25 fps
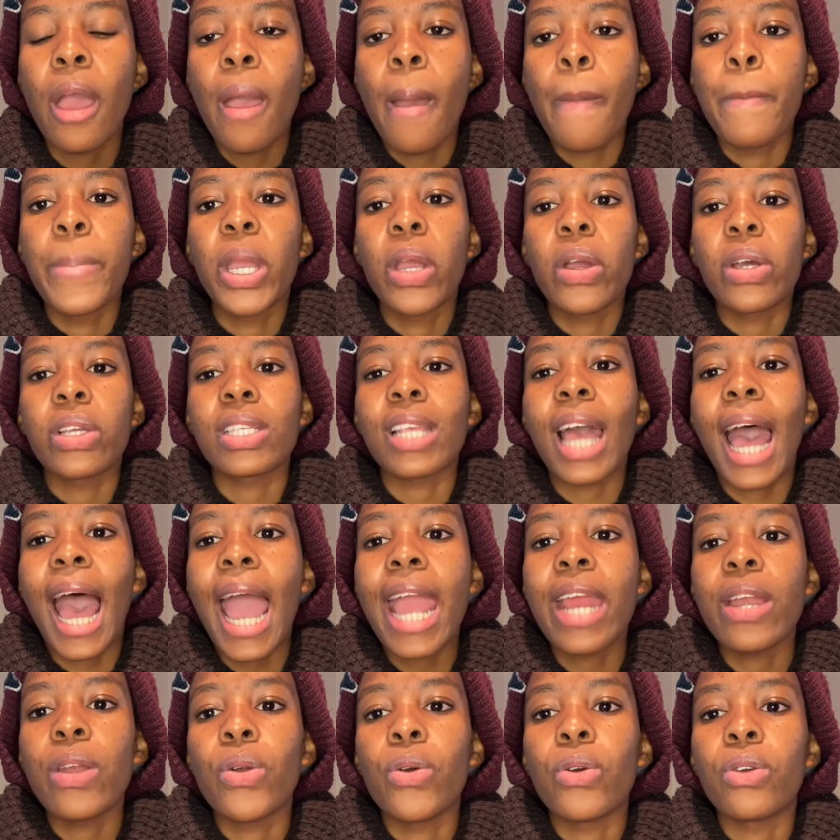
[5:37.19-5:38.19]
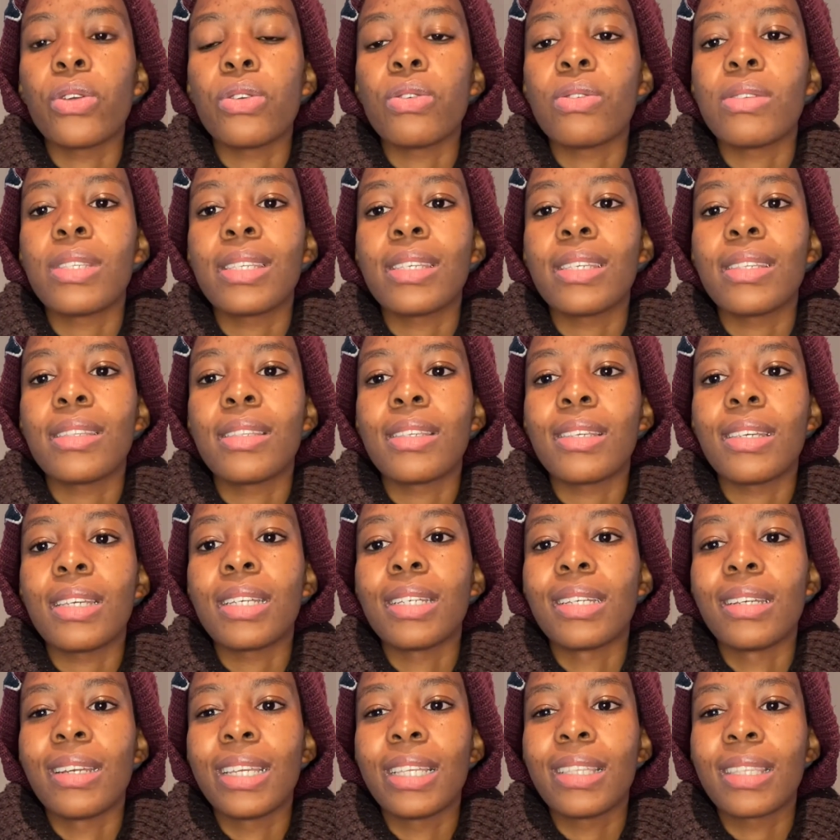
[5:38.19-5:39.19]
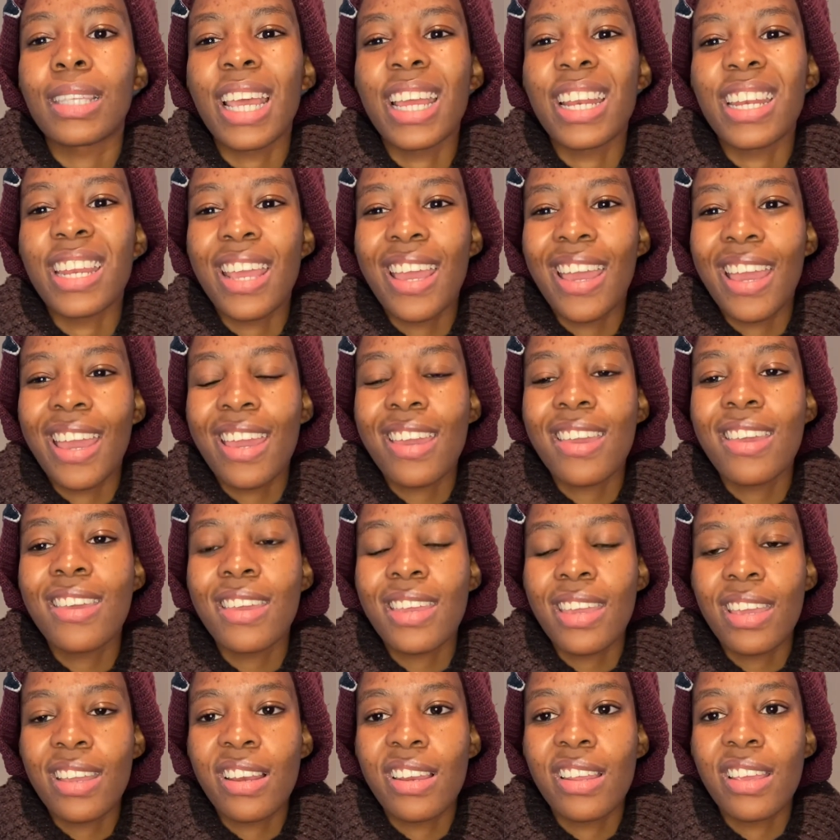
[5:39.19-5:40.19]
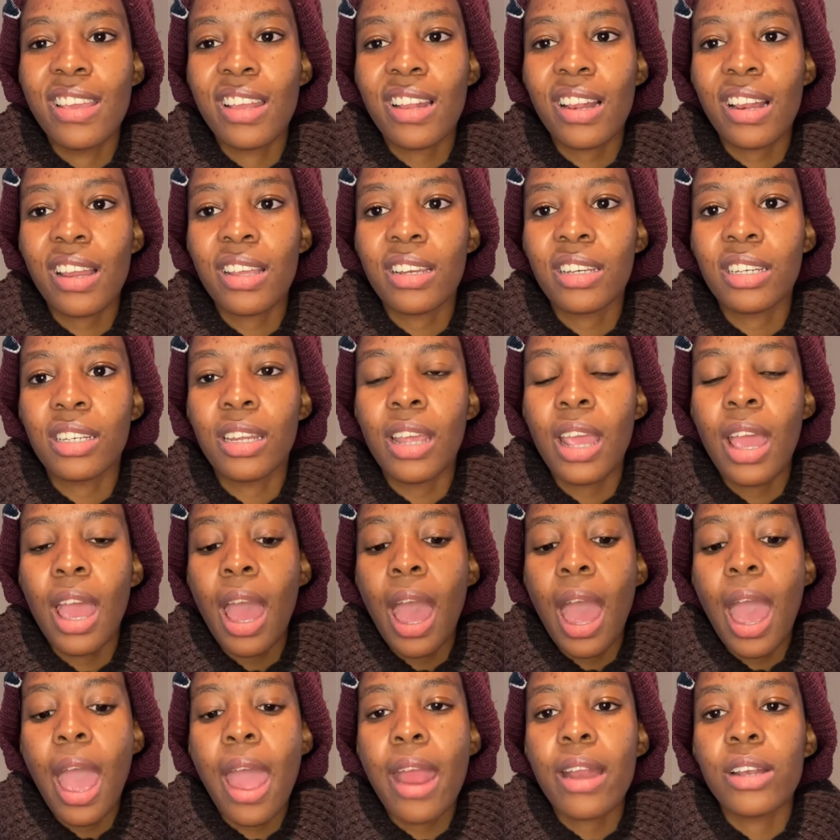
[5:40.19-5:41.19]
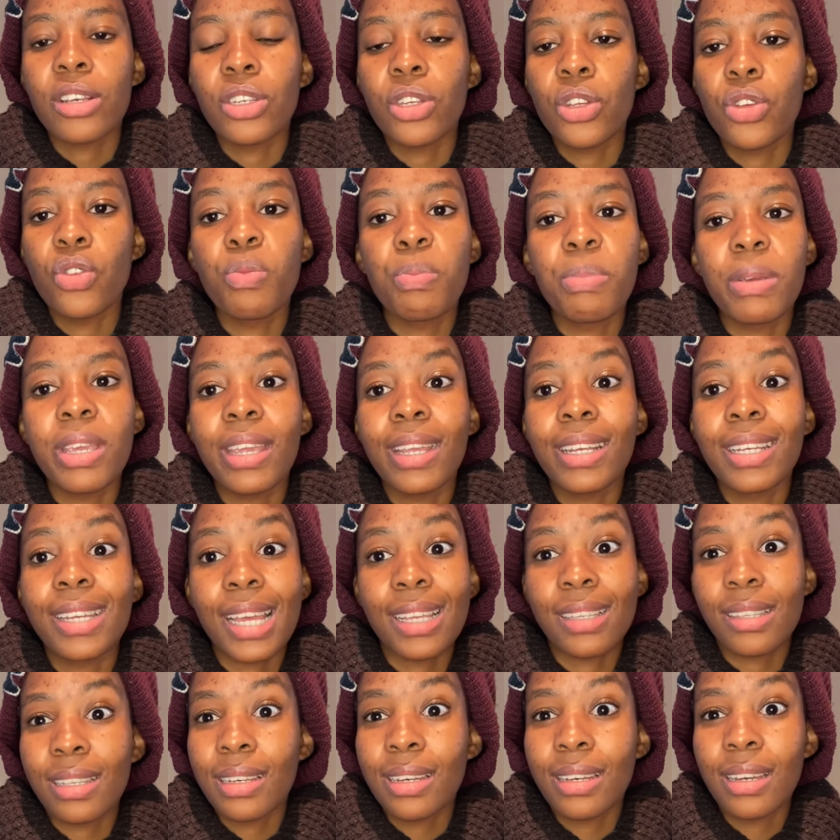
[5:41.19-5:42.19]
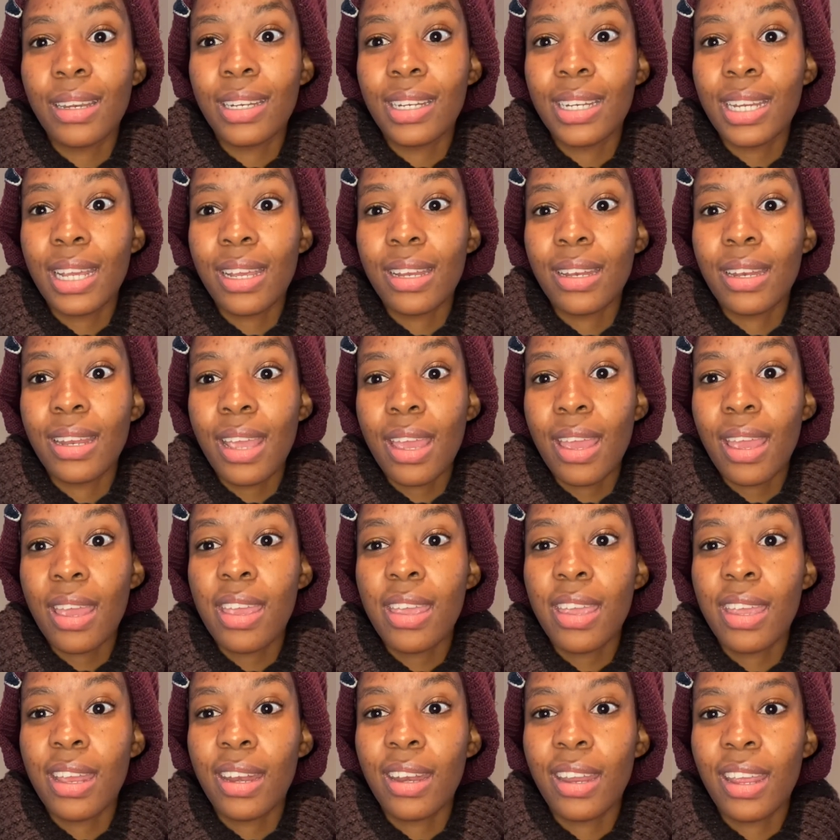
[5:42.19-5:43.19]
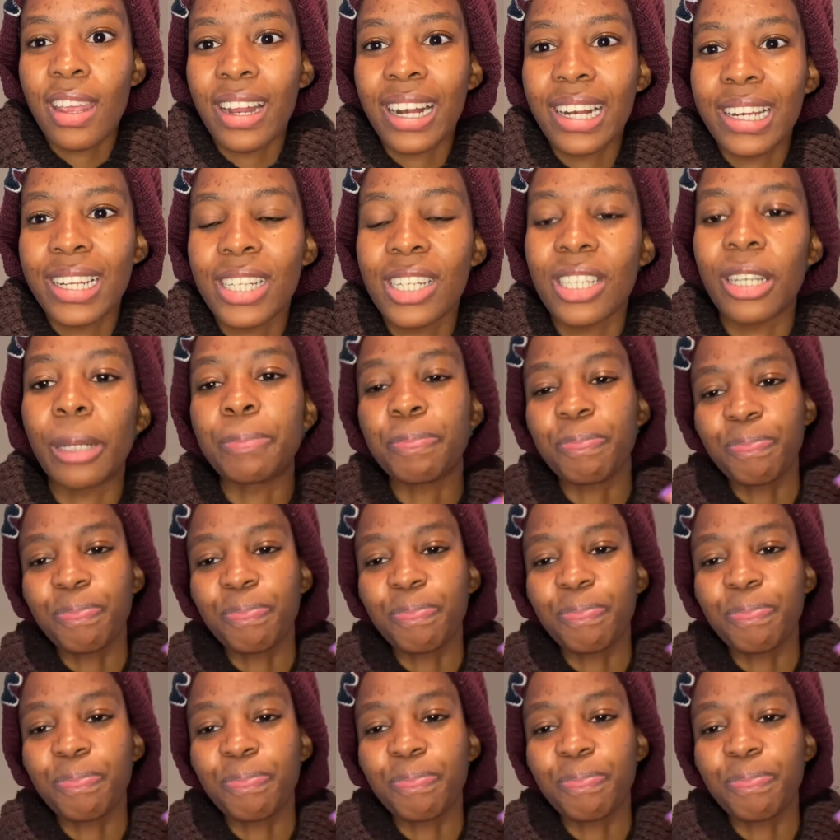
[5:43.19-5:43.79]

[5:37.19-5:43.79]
Because I know UCT needs an A in English and UP doesn't need an A in English.